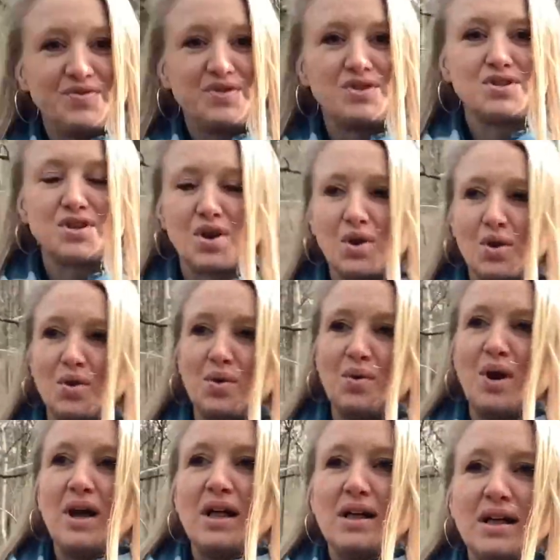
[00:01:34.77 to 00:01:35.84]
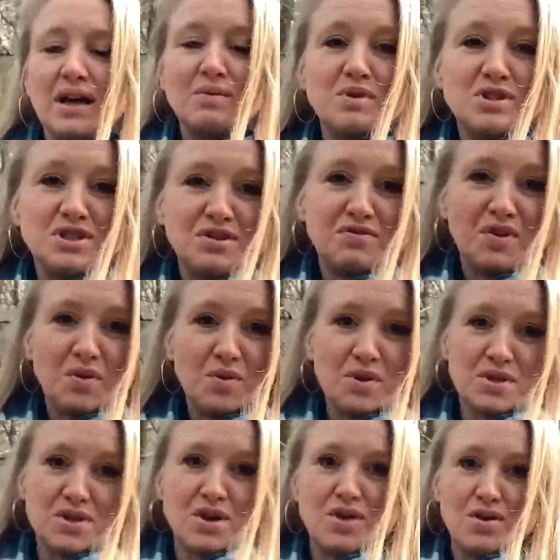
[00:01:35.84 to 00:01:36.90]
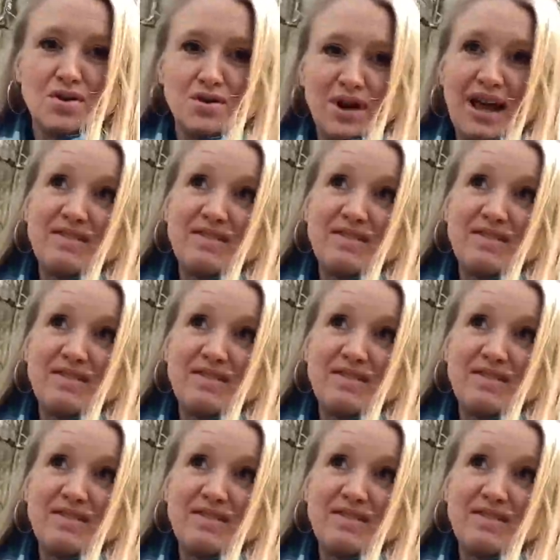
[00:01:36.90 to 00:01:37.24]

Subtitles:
So I wanted to I